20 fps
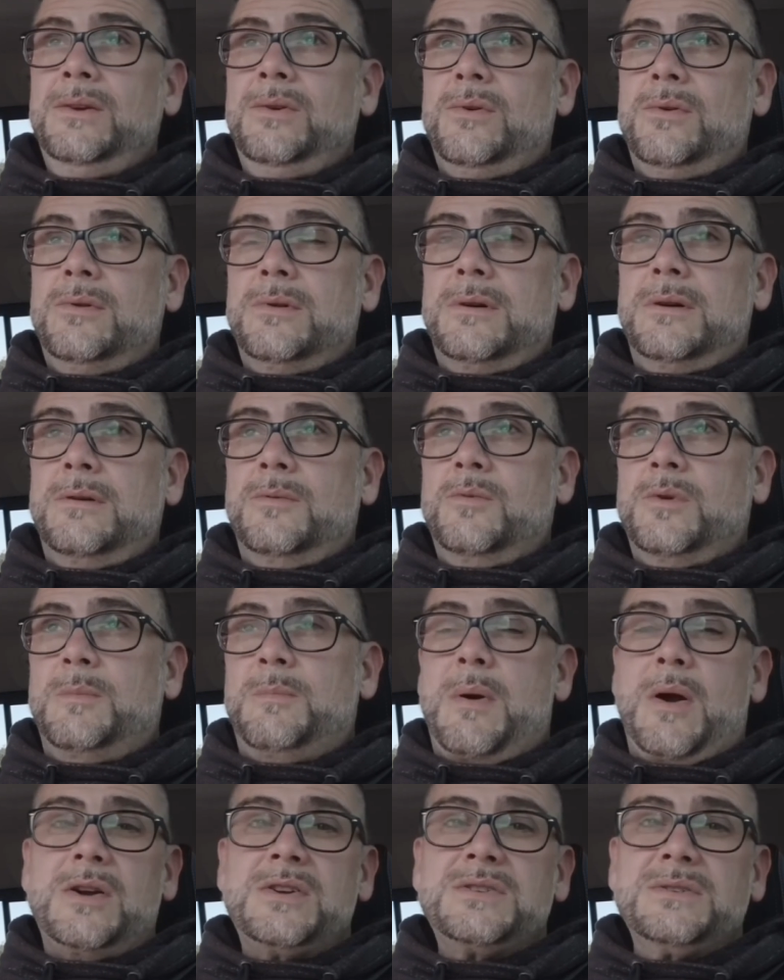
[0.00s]
or were
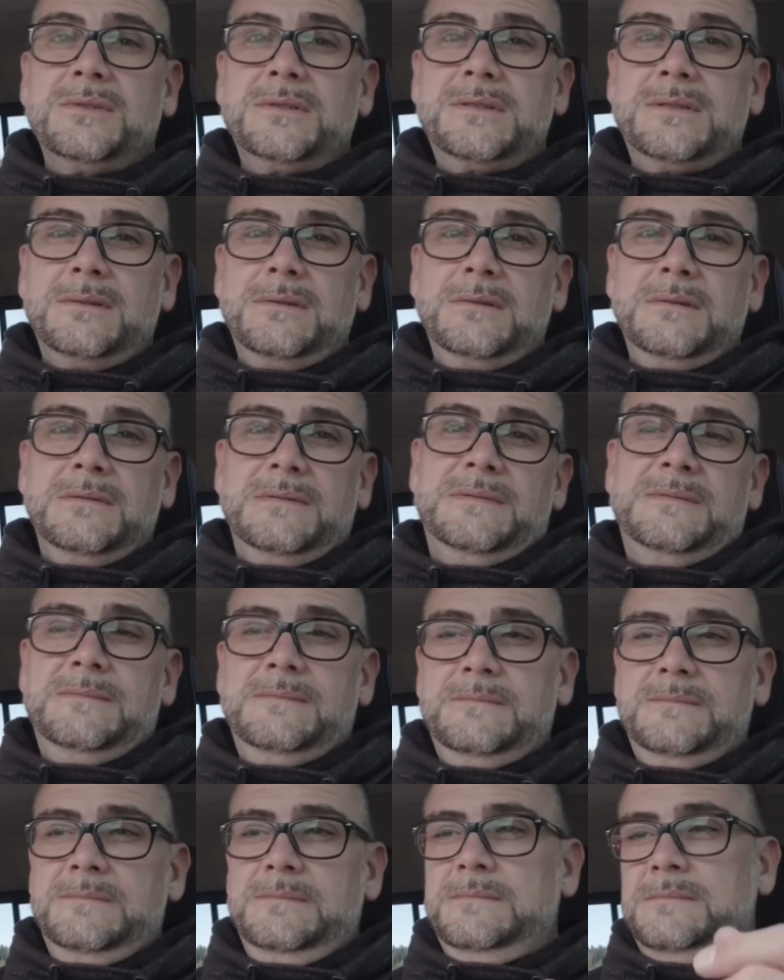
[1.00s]
partial to
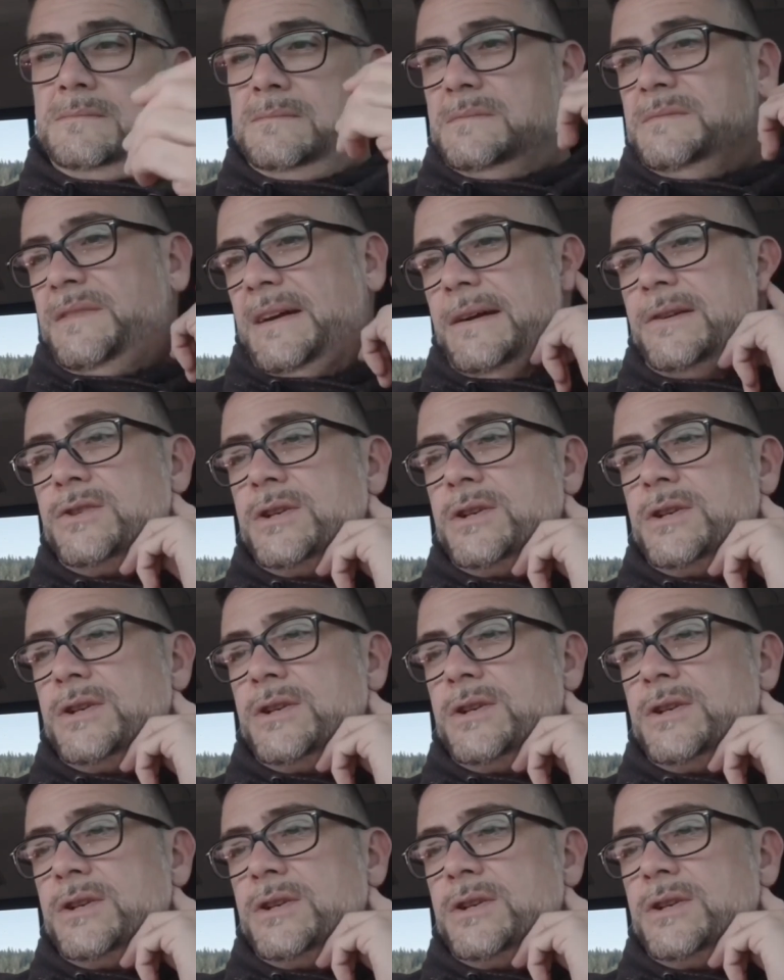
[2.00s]
fire